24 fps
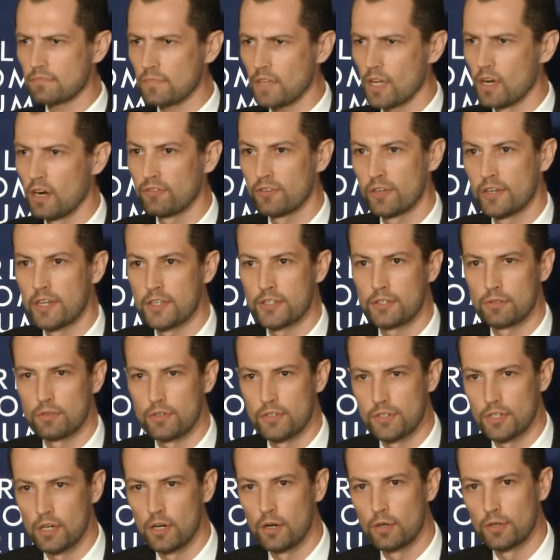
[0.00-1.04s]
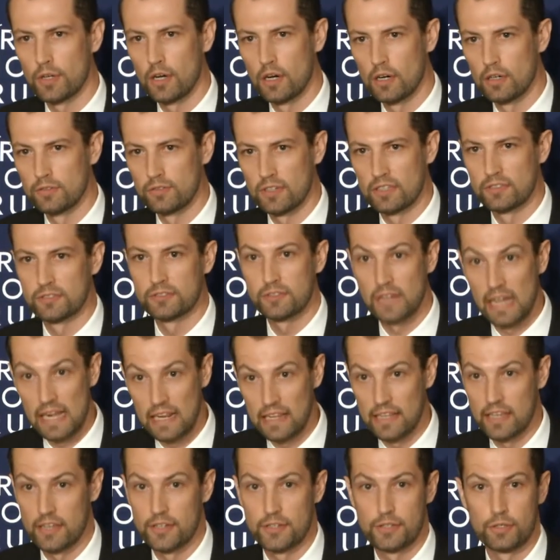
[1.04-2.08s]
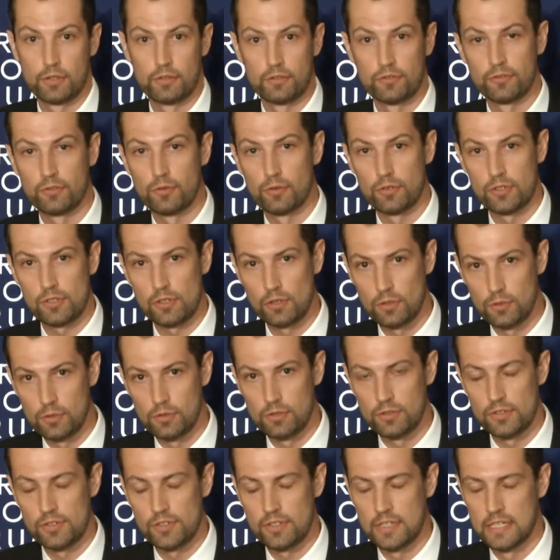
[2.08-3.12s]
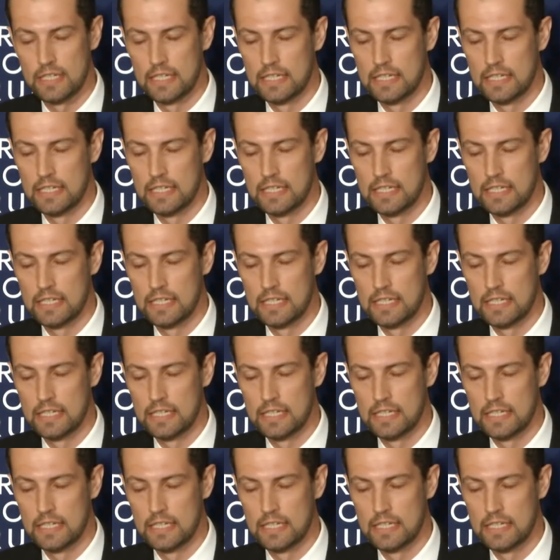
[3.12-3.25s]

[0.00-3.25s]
Often it's a result of a failure to enforce laws.